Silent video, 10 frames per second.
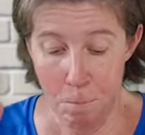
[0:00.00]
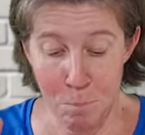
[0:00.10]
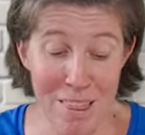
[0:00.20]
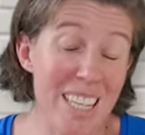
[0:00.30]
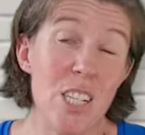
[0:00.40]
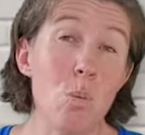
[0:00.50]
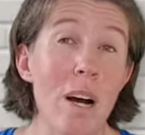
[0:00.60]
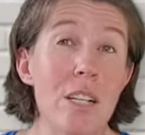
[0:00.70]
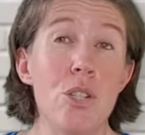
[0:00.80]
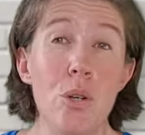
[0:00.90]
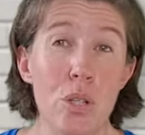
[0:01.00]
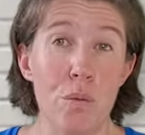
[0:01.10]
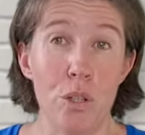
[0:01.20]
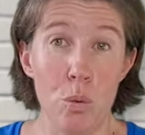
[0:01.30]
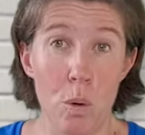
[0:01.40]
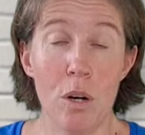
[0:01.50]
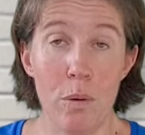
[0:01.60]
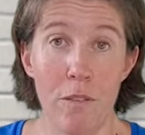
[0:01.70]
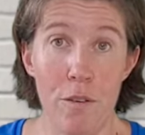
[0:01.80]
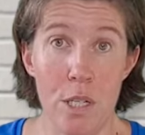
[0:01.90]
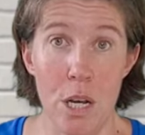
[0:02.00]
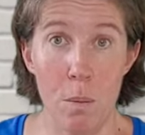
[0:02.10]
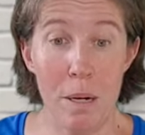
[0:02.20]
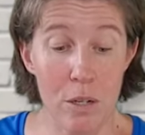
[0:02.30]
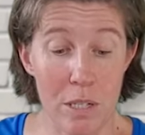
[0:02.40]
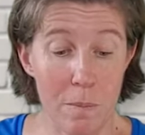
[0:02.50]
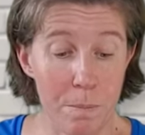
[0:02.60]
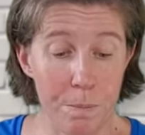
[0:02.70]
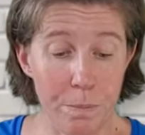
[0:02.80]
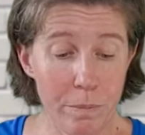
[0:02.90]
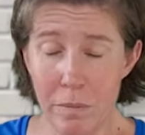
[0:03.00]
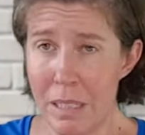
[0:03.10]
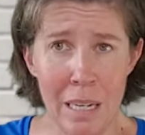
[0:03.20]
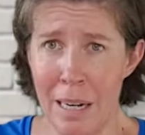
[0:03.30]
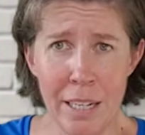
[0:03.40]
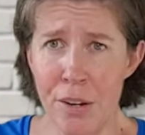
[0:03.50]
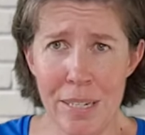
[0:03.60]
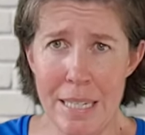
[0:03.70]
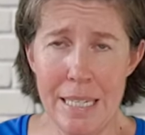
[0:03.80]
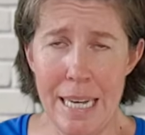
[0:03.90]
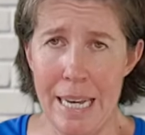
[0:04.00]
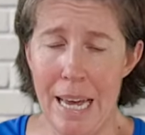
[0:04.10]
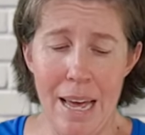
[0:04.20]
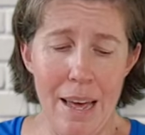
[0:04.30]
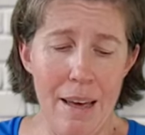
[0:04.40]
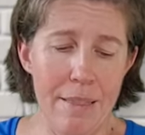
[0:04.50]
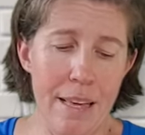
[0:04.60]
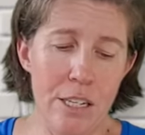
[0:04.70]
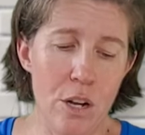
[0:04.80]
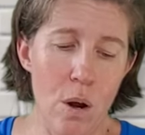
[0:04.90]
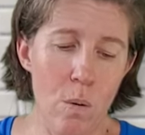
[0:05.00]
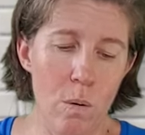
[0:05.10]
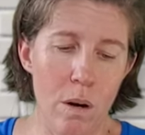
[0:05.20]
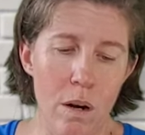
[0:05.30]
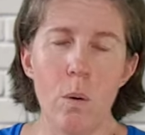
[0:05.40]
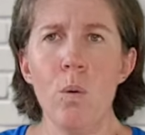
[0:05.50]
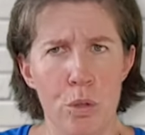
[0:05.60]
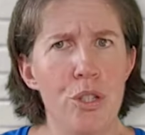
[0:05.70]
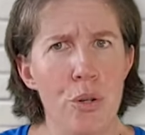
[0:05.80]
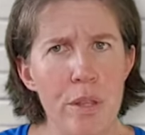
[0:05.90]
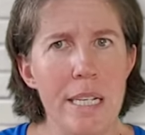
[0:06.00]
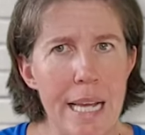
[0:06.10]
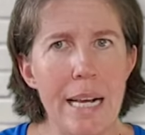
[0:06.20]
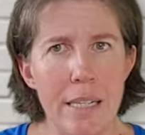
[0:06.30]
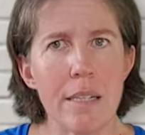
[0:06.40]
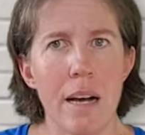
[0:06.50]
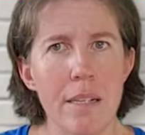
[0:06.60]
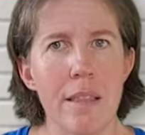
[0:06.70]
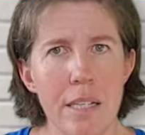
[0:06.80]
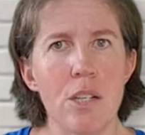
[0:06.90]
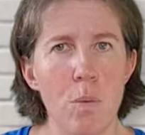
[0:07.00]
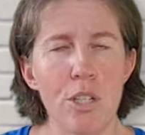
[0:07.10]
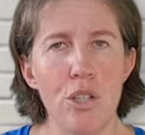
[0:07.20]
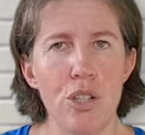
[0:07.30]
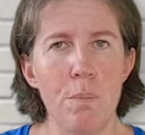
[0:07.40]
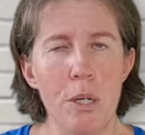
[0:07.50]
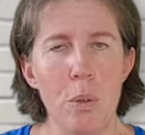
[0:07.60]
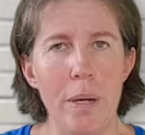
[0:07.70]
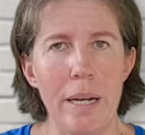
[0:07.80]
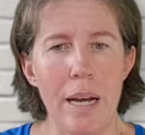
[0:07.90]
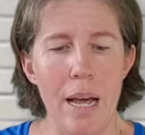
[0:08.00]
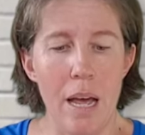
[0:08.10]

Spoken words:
But this is why it's useful to work with a physio, because like you can see, there's no, oh, do this exercise and this is what you should be doing.